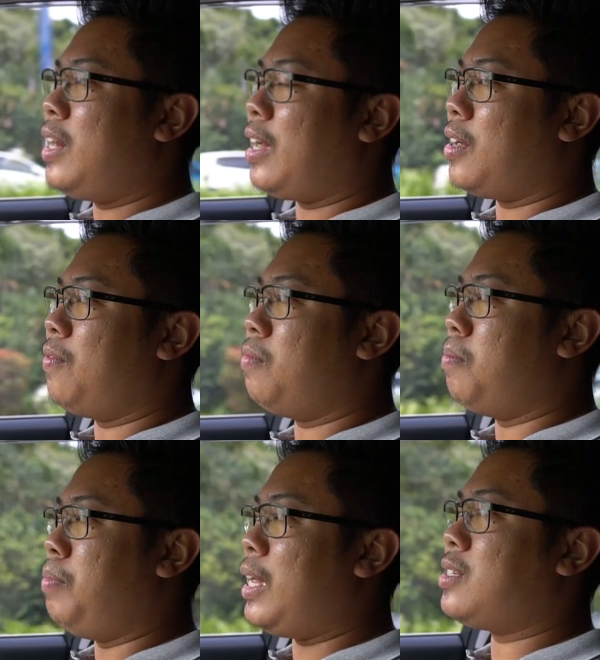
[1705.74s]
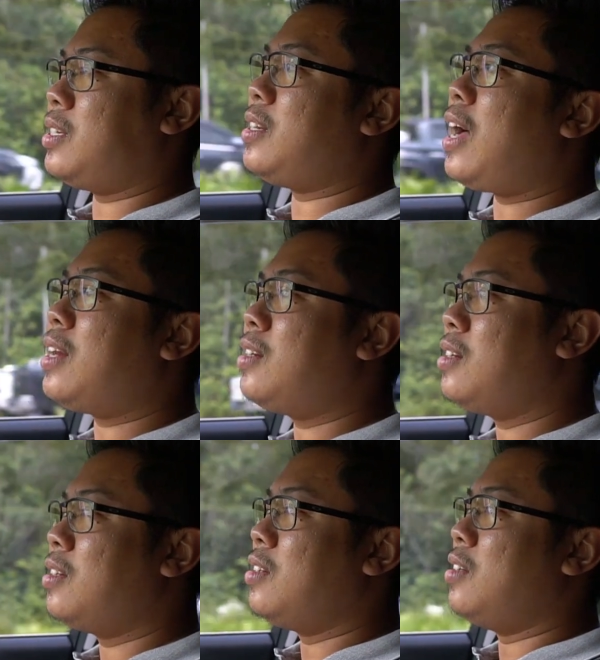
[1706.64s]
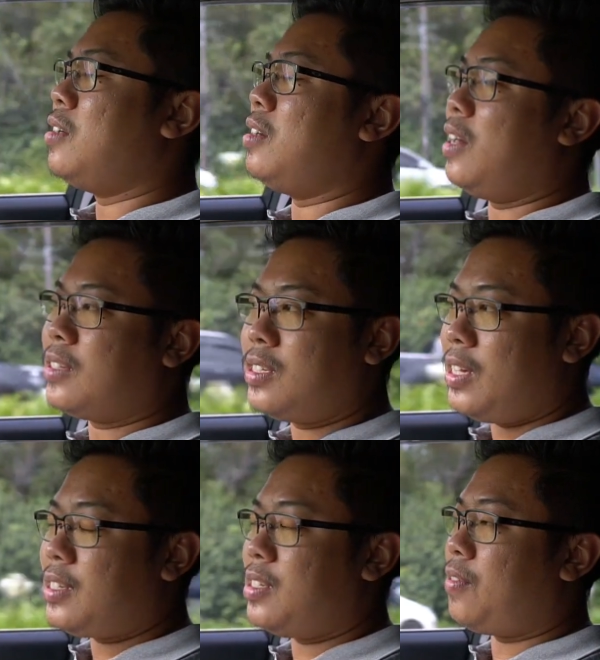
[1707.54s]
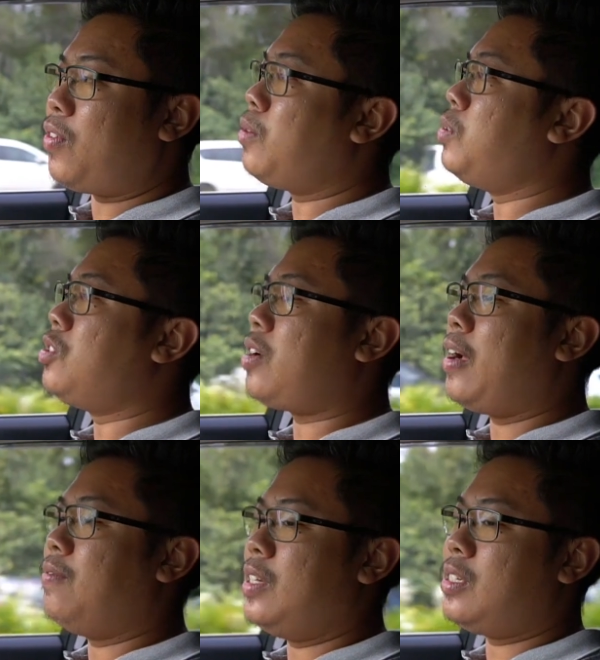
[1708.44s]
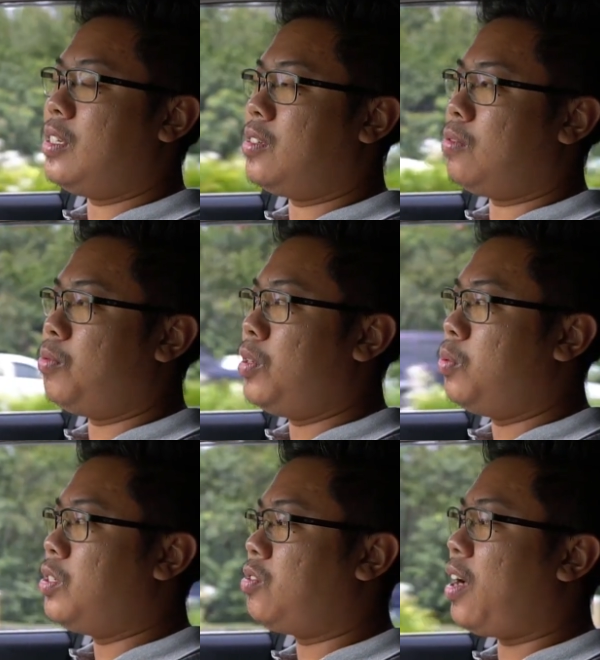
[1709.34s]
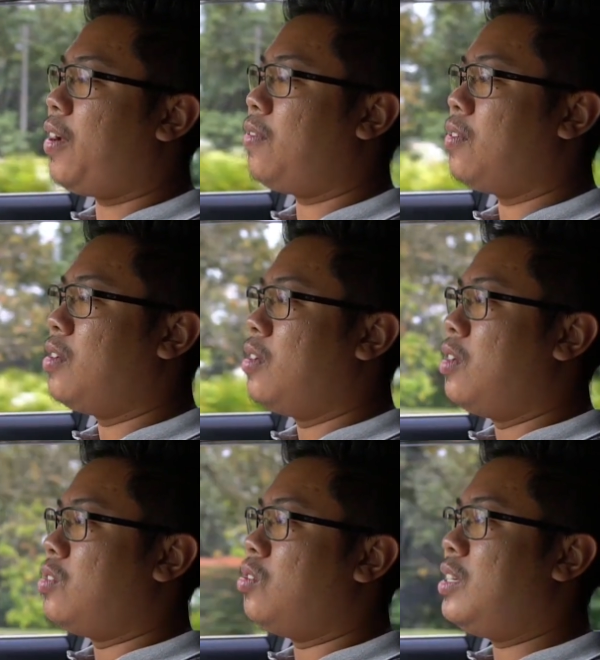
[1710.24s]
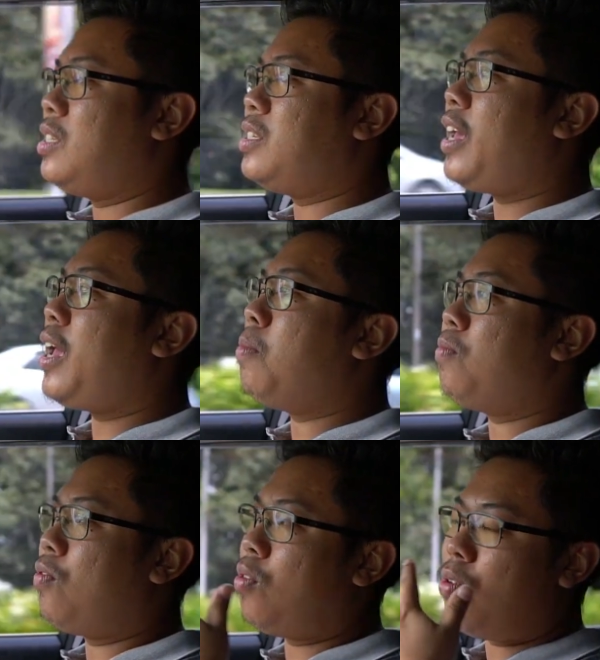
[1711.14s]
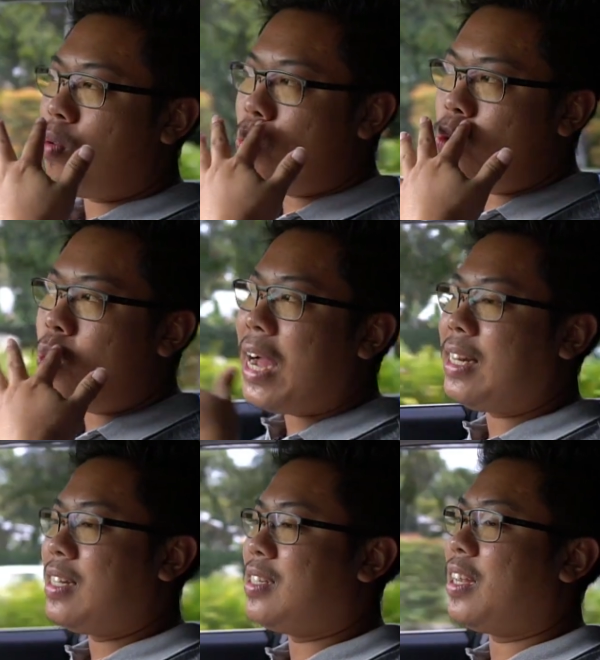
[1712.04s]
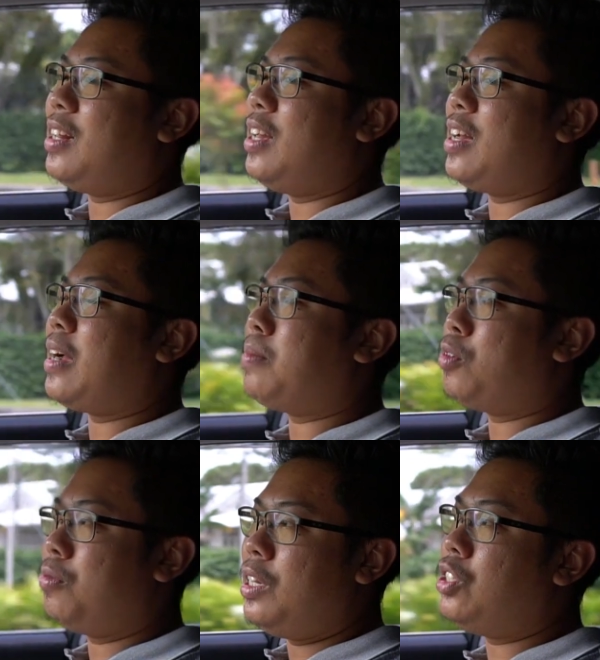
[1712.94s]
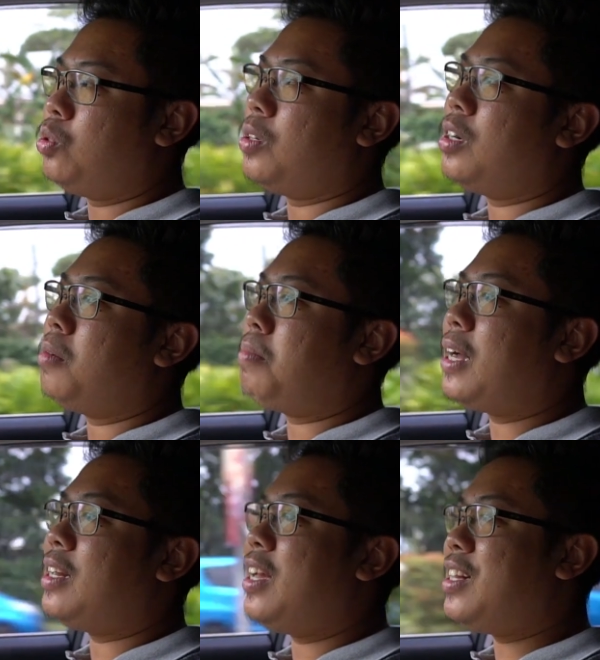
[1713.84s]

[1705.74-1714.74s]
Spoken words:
like a big sedan. The Lexus ES is a front-wheel drive. This is a rear-wheel drive. So this is aimed for what exactly? I'm not really sure. But